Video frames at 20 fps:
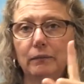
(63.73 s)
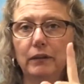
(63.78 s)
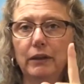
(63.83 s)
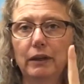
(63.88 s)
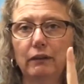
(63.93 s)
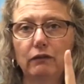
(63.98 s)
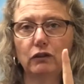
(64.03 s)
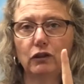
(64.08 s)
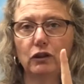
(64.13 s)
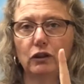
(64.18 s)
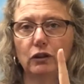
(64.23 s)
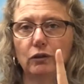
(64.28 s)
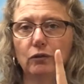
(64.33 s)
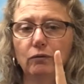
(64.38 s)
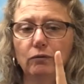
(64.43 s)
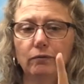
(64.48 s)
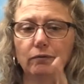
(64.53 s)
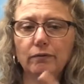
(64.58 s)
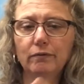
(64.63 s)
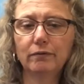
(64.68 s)
You have
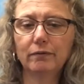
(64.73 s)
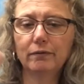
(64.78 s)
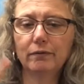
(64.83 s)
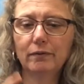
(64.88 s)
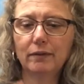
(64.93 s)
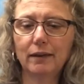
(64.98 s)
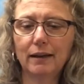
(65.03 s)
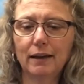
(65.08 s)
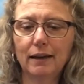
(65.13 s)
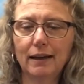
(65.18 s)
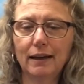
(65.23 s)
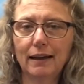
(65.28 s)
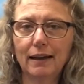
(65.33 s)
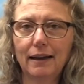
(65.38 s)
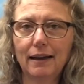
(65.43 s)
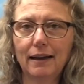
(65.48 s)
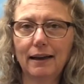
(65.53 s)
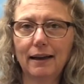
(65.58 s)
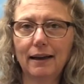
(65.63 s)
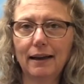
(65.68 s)
two.
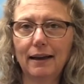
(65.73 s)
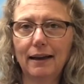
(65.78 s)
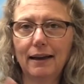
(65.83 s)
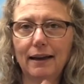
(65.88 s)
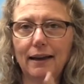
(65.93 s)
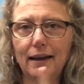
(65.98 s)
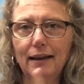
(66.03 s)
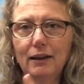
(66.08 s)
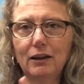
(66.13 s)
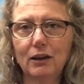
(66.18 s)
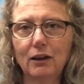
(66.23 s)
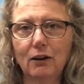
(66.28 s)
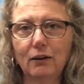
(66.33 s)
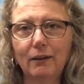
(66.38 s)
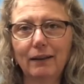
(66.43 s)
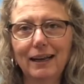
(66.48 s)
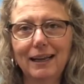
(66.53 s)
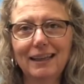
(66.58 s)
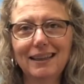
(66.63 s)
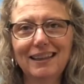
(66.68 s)
And you go
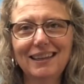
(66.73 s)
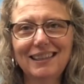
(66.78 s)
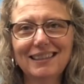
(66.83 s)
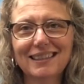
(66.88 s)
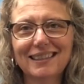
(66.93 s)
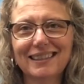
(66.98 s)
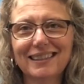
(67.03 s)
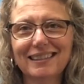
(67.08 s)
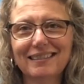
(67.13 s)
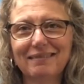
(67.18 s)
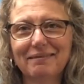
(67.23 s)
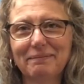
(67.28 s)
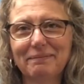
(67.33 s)
like this.